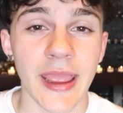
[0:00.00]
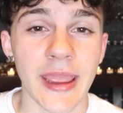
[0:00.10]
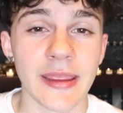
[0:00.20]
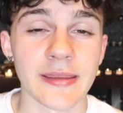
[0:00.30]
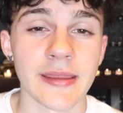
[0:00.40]

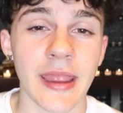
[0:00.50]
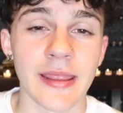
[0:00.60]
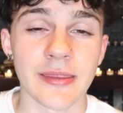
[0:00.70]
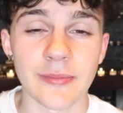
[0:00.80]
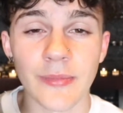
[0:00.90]

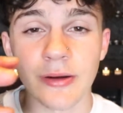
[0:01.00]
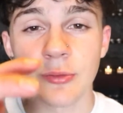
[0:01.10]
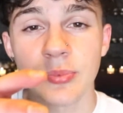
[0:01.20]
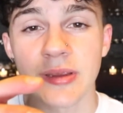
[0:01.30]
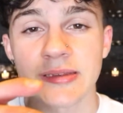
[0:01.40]
and the
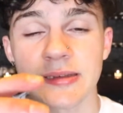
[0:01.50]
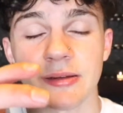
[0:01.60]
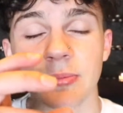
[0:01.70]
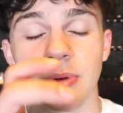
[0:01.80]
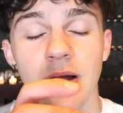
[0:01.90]
metal piece on
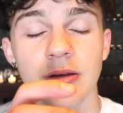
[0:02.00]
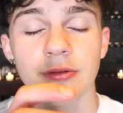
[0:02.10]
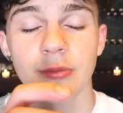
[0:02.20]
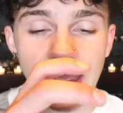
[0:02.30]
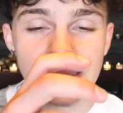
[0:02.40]
the
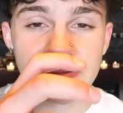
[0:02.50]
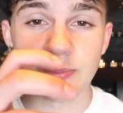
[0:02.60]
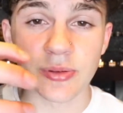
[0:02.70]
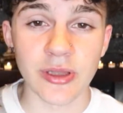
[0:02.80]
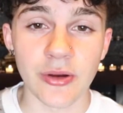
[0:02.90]
bottom
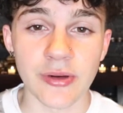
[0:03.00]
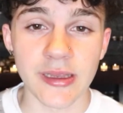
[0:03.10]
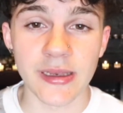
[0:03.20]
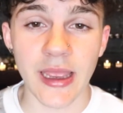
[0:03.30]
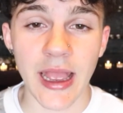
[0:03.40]

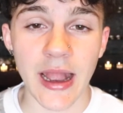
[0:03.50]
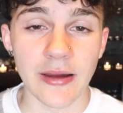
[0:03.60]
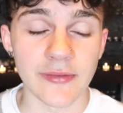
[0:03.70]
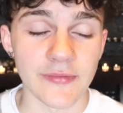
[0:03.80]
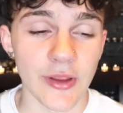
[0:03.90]
exploded
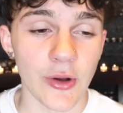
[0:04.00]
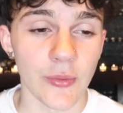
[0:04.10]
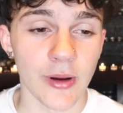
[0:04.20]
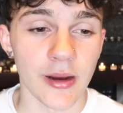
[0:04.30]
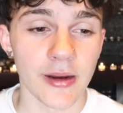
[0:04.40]
out of
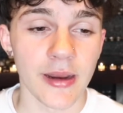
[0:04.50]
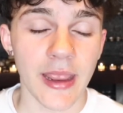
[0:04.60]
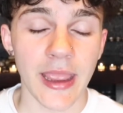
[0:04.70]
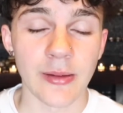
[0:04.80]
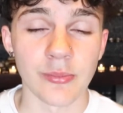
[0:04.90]
nowhere
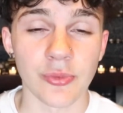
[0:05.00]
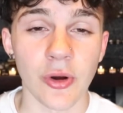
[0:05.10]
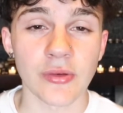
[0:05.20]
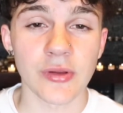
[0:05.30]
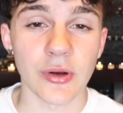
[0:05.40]
and
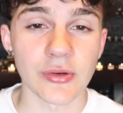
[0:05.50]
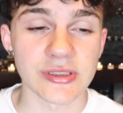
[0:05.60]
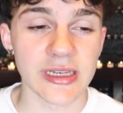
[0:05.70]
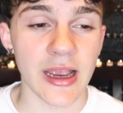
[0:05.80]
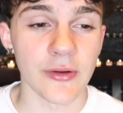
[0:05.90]
broke the whole
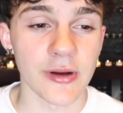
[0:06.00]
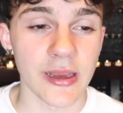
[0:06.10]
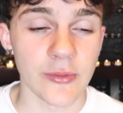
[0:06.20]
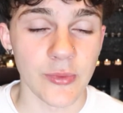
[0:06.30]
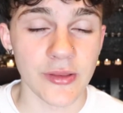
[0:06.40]
shower
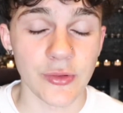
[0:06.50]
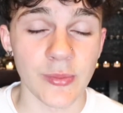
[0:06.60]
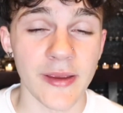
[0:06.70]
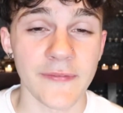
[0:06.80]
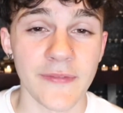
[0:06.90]
and went through
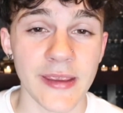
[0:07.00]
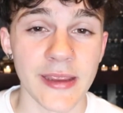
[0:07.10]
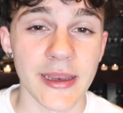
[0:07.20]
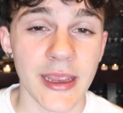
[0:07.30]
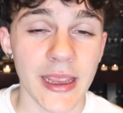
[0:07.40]
my
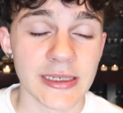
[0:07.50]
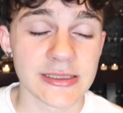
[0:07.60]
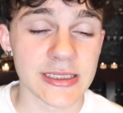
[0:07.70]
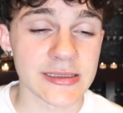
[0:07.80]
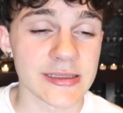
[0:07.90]
feet.
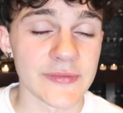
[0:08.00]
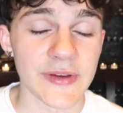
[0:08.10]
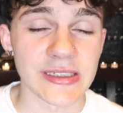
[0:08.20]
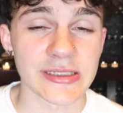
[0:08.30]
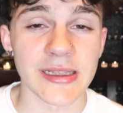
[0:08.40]
Just to
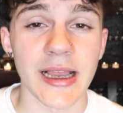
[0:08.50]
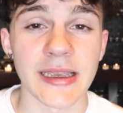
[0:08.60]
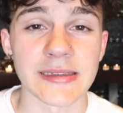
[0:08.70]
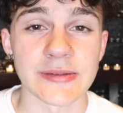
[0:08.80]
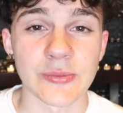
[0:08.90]

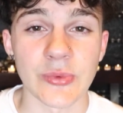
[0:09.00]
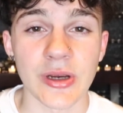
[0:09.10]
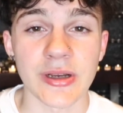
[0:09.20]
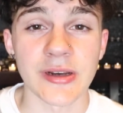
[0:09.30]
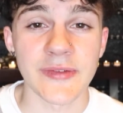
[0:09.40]
visualize
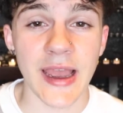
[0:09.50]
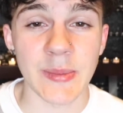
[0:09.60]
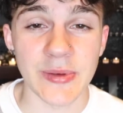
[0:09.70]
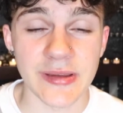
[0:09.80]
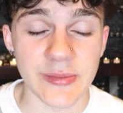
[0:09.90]
what could have
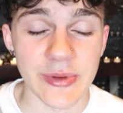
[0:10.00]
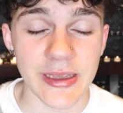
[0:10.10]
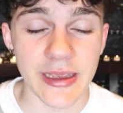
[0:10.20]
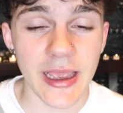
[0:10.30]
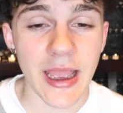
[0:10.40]
happened to
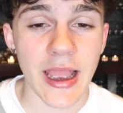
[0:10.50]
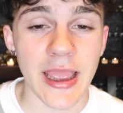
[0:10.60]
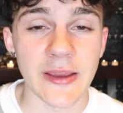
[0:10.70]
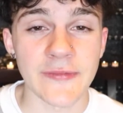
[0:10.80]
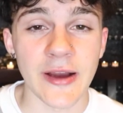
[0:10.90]
me
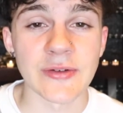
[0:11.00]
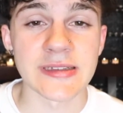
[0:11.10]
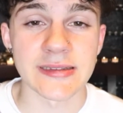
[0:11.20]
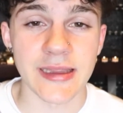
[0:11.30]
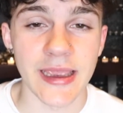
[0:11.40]
if I
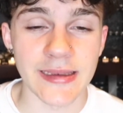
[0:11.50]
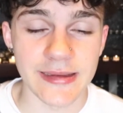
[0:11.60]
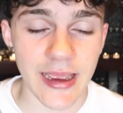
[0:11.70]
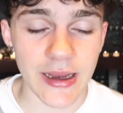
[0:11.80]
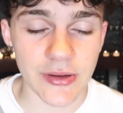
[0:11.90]
was laying
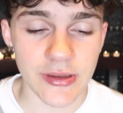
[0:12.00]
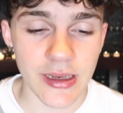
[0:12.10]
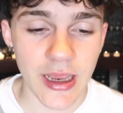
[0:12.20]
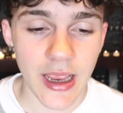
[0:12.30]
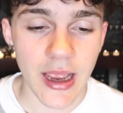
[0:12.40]
down,